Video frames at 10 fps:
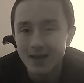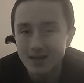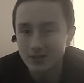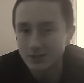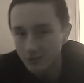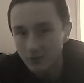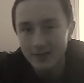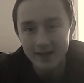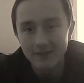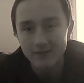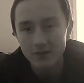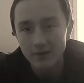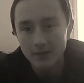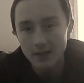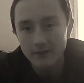and just look at it for
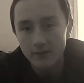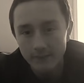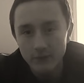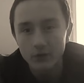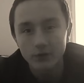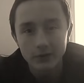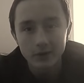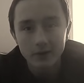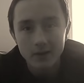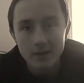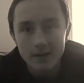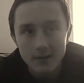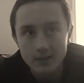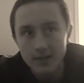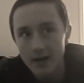like from further,
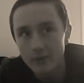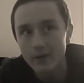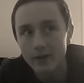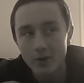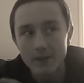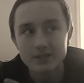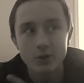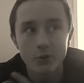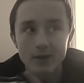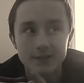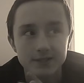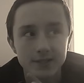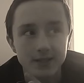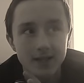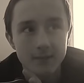because I don't want to know my score
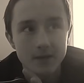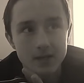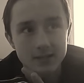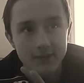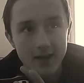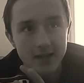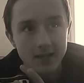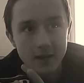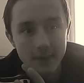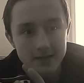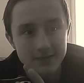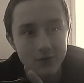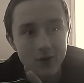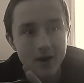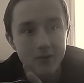instantly, because if I get like a bad
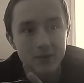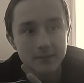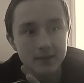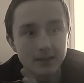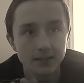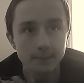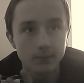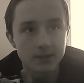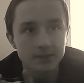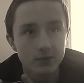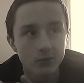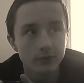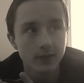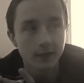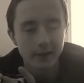score, I don't want to be like depressed the
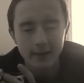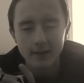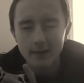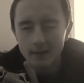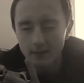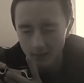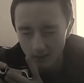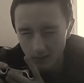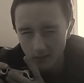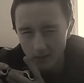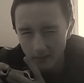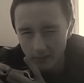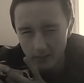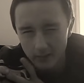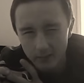whole day, like, I